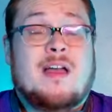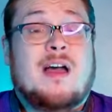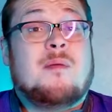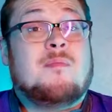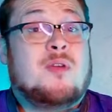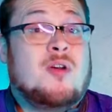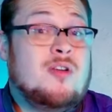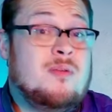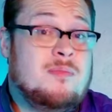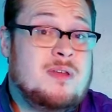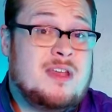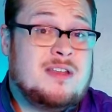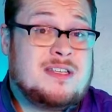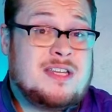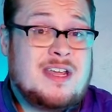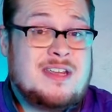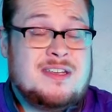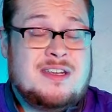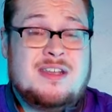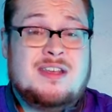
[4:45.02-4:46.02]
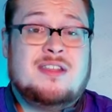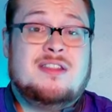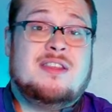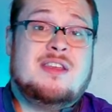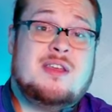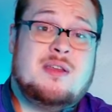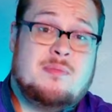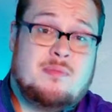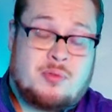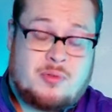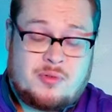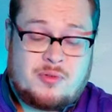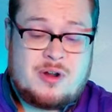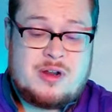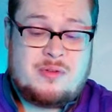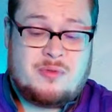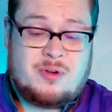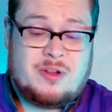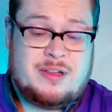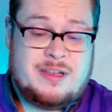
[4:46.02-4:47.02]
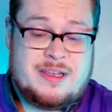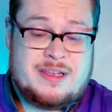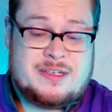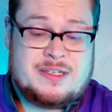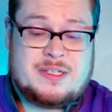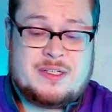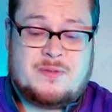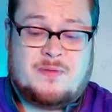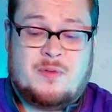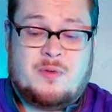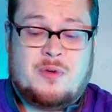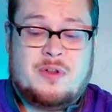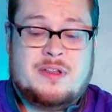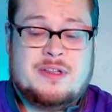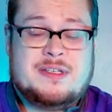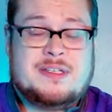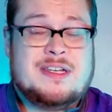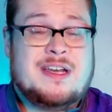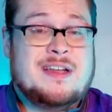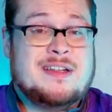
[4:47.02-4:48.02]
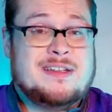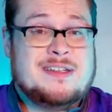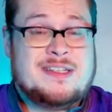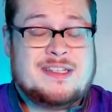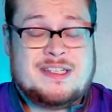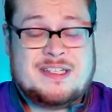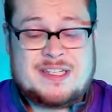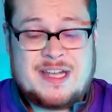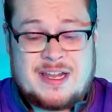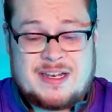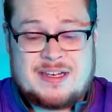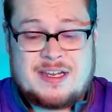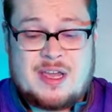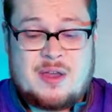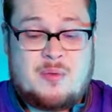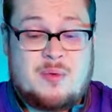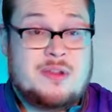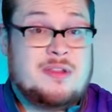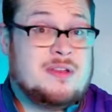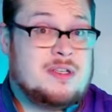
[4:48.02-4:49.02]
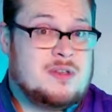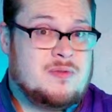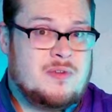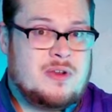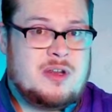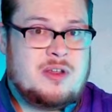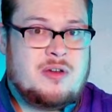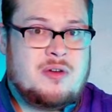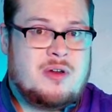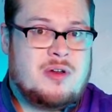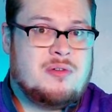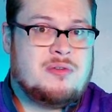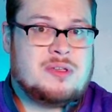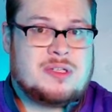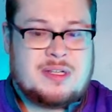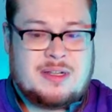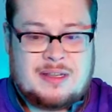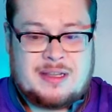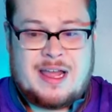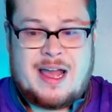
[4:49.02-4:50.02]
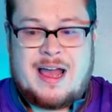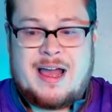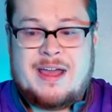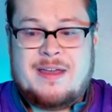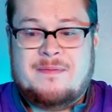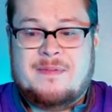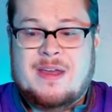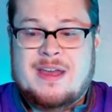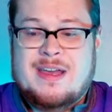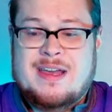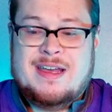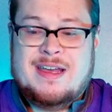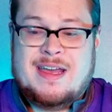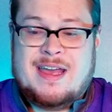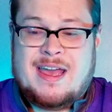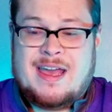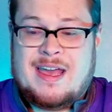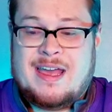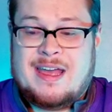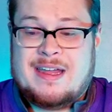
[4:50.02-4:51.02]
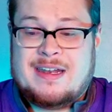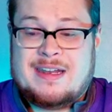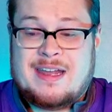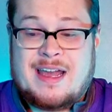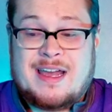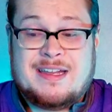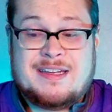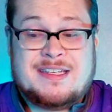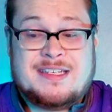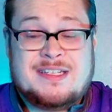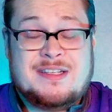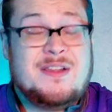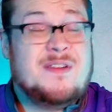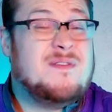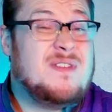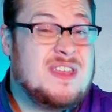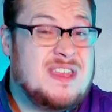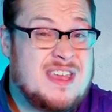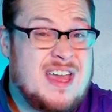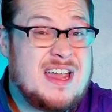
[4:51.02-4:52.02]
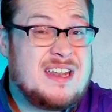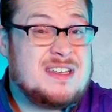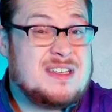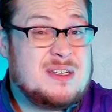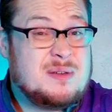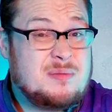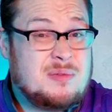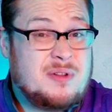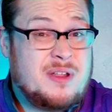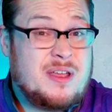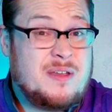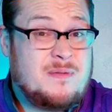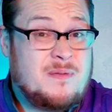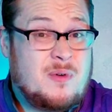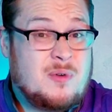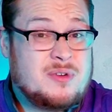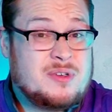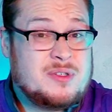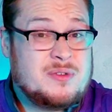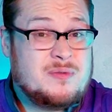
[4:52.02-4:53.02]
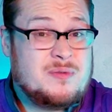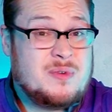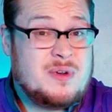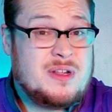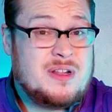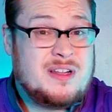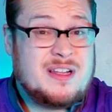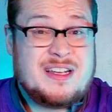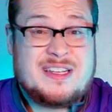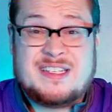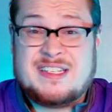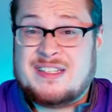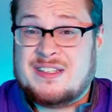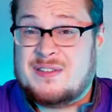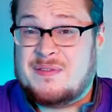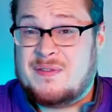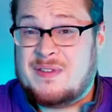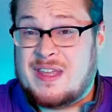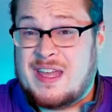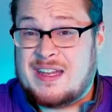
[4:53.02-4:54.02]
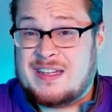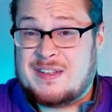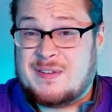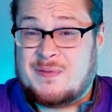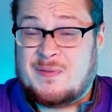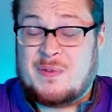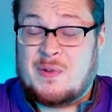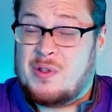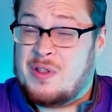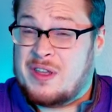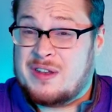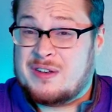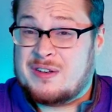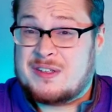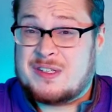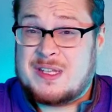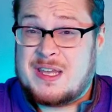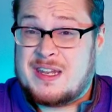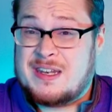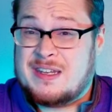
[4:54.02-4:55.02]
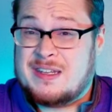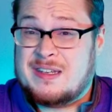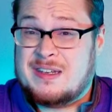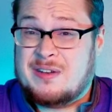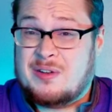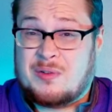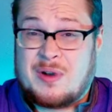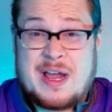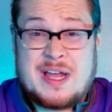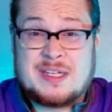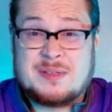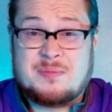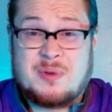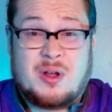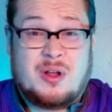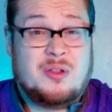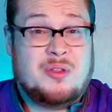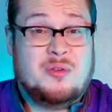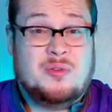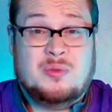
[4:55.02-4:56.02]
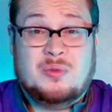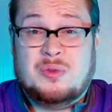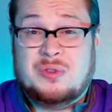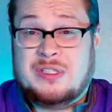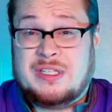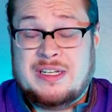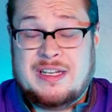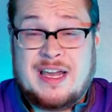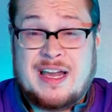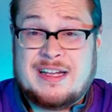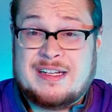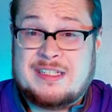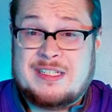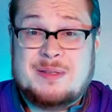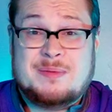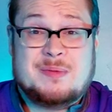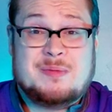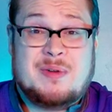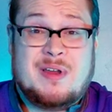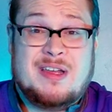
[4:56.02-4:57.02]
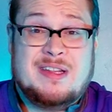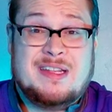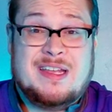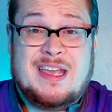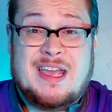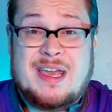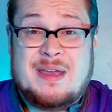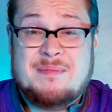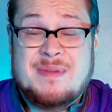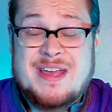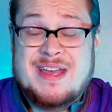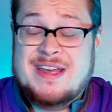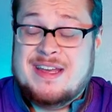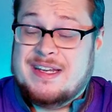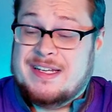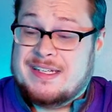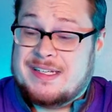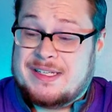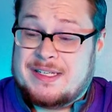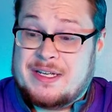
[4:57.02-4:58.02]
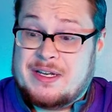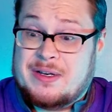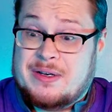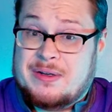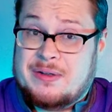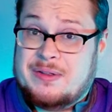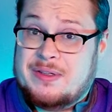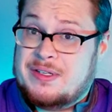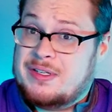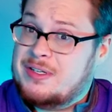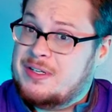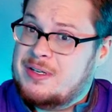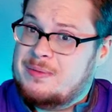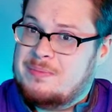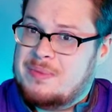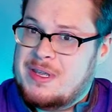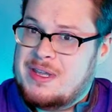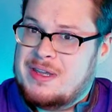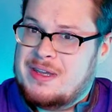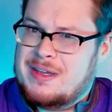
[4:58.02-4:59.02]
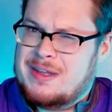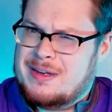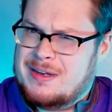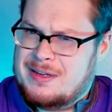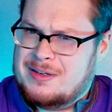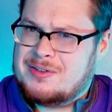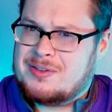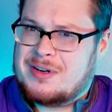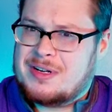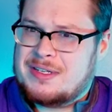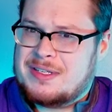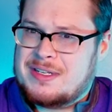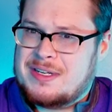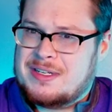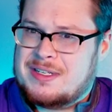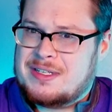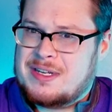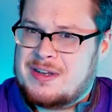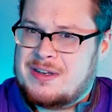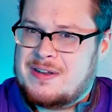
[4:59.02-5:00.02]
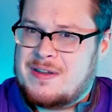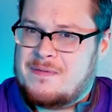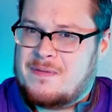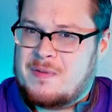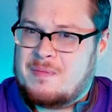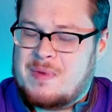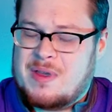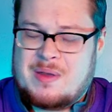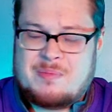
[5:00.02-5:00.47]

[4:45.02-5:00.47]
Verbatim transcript: I'm gonna be attending the pre-release for this on Sunday when this video goes live. And I still have yet to play Force of Will. I still have yet to fully understand and grasp all the rules and concepts behind the game. So this should be an interesting Sunday for me.